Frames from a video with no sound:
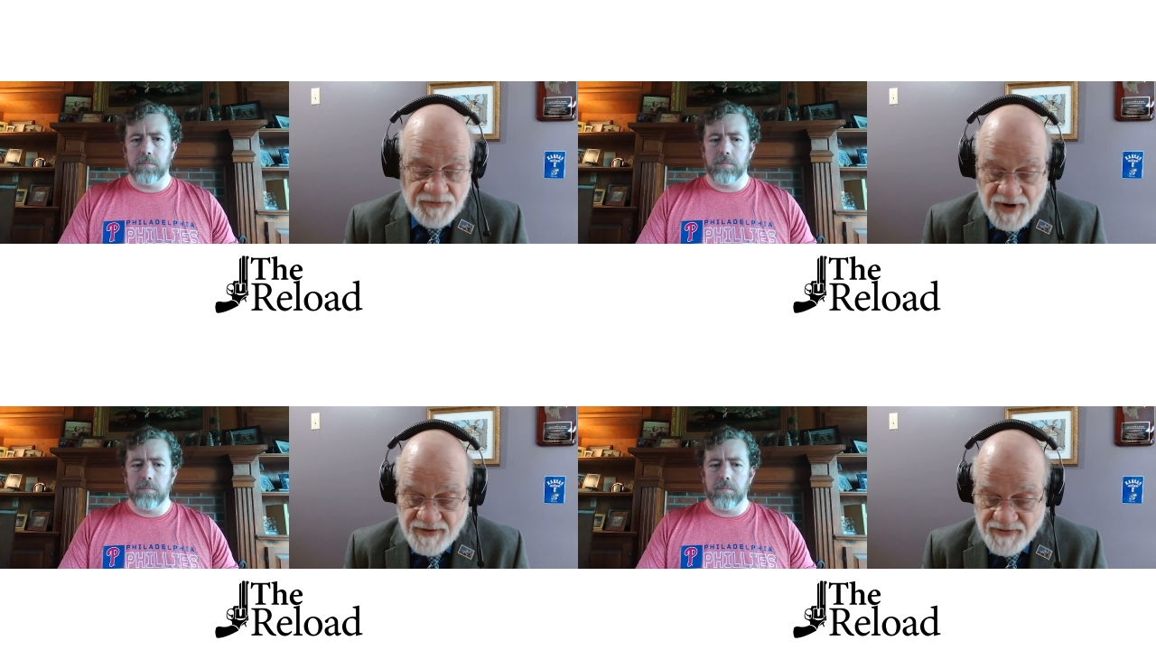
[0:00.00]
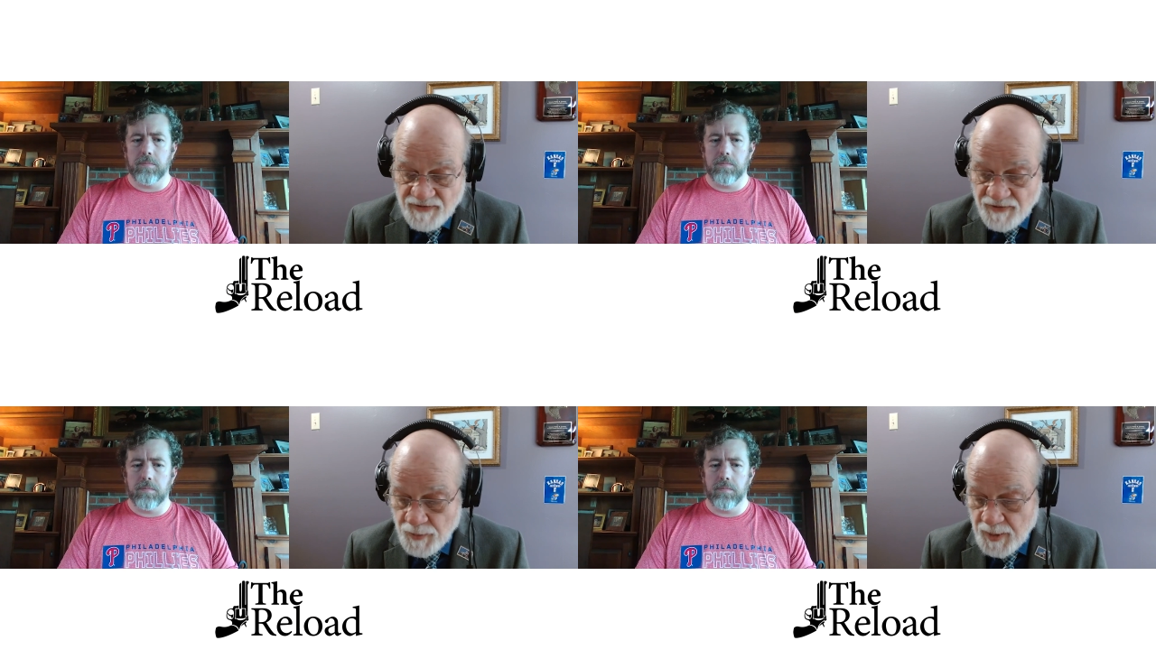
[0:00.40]
Speaker 1: Frazer
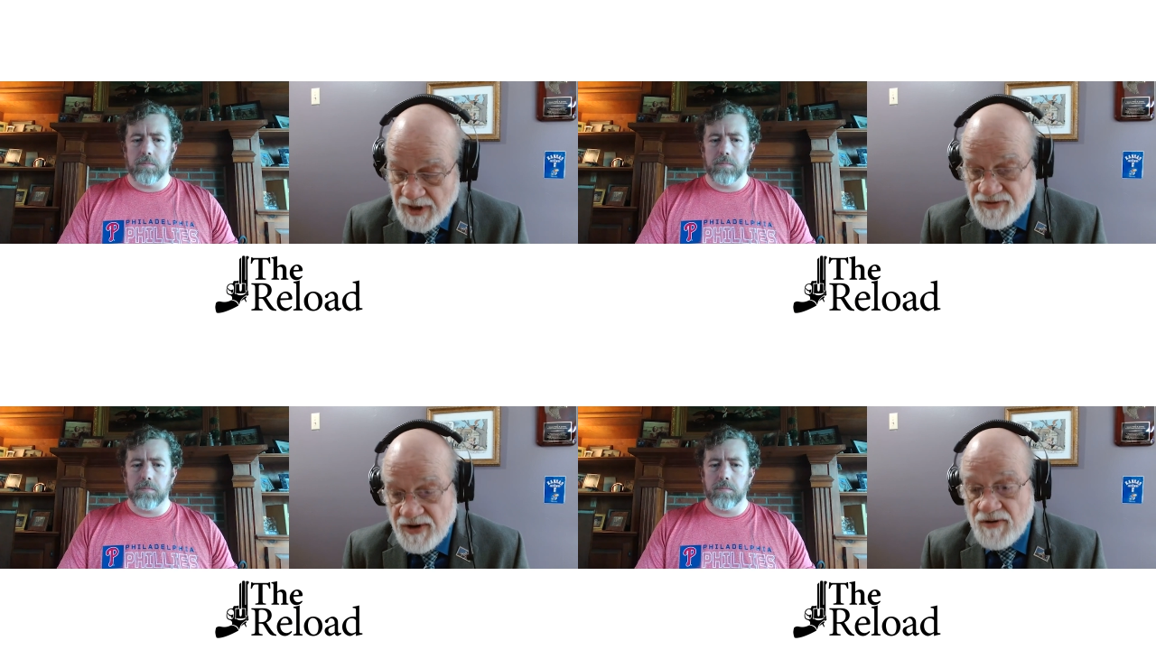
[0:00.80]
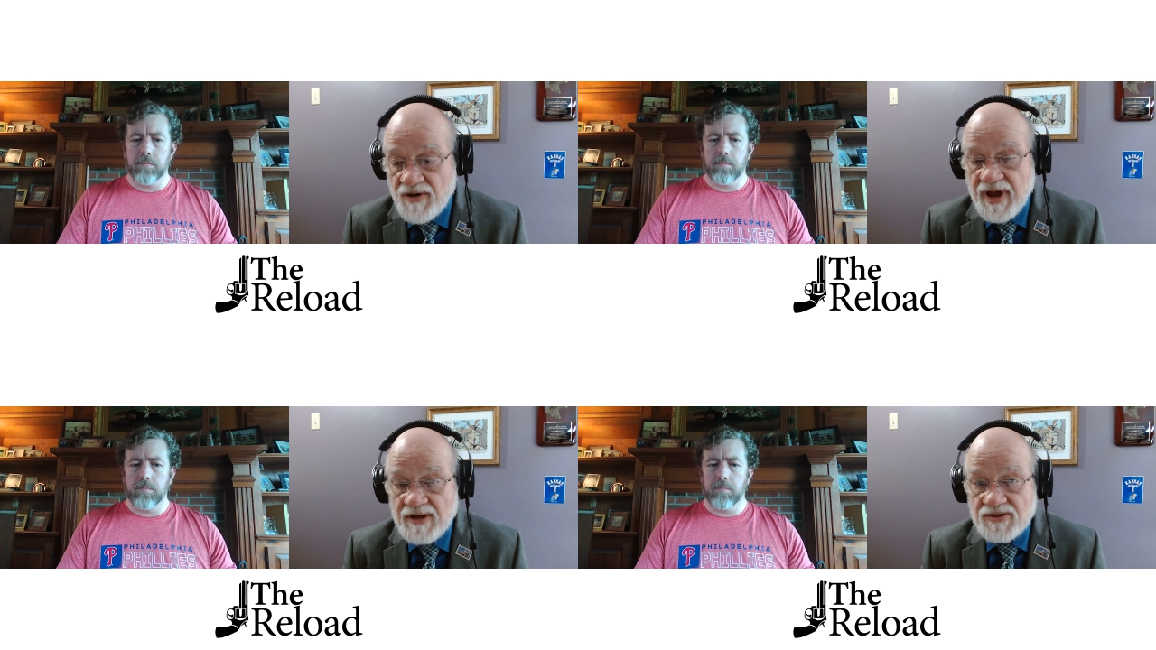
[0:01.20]
from being general
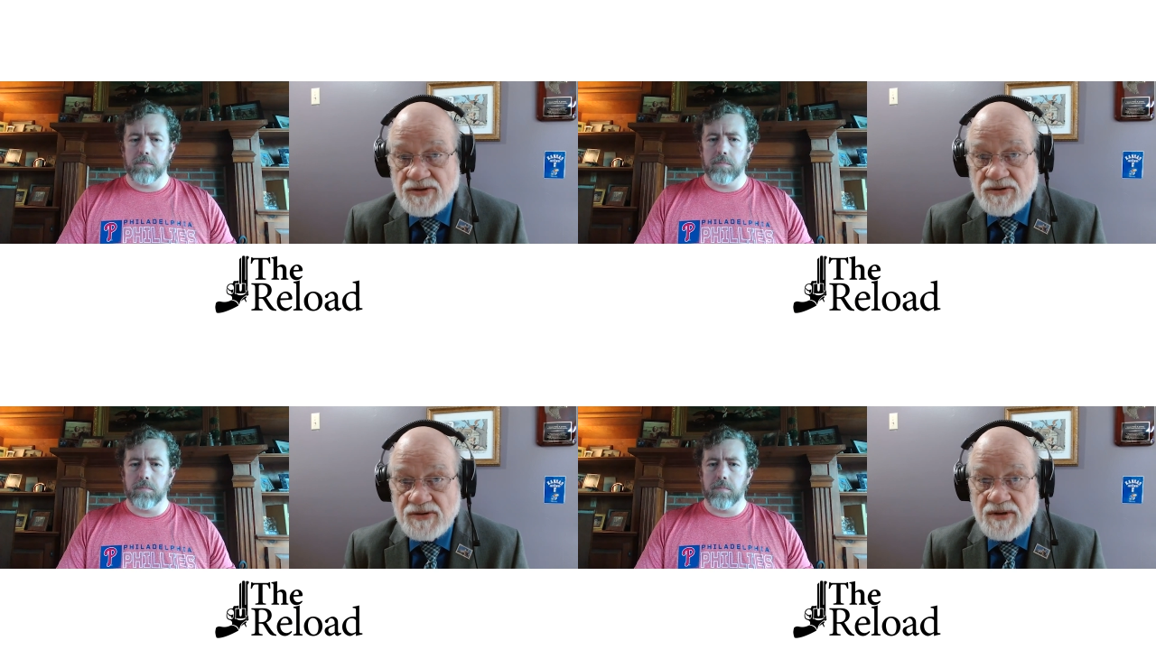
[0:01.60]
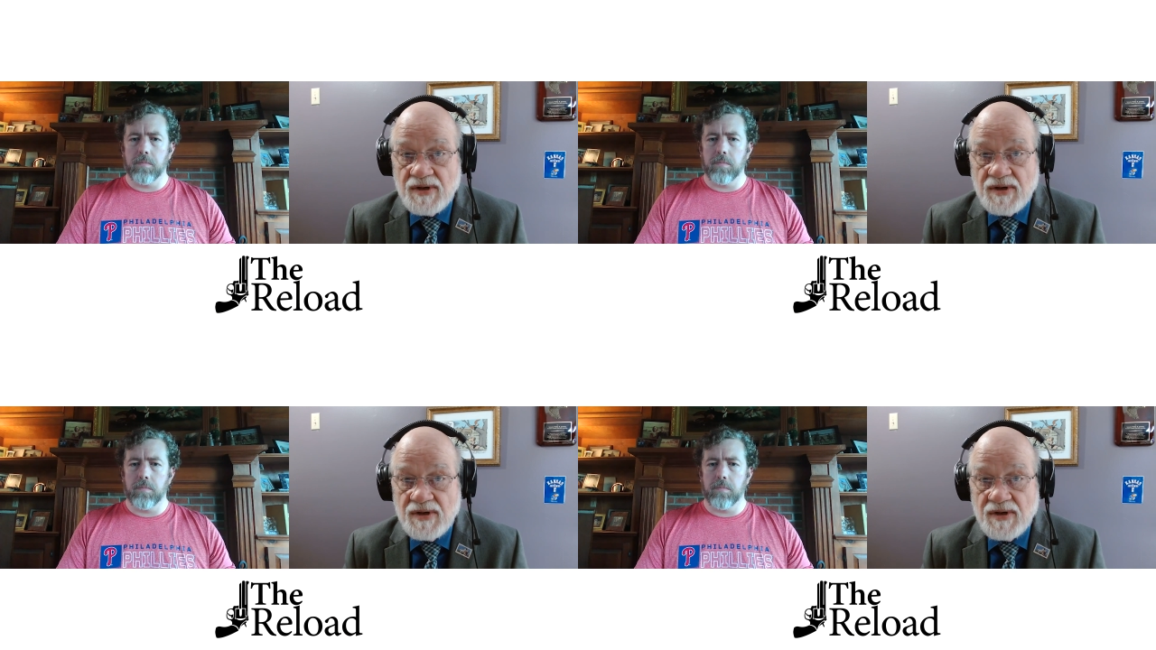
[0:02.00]
counsel